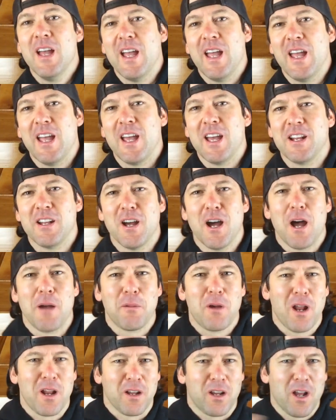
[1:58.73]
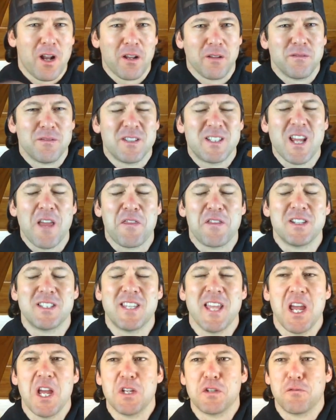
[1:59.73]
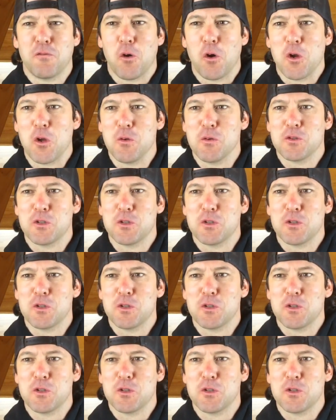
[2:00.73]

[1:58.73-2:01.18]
And I'm kind of set the stage for you.